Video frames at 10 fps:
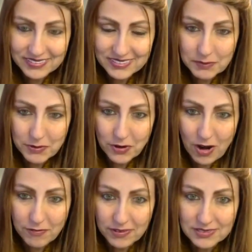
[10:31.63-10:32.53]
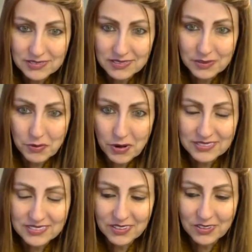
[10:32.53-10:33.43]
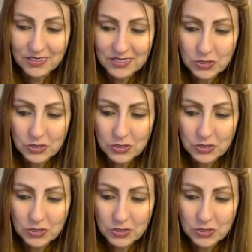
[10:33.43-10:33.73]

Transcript: demographics in Nebraska are,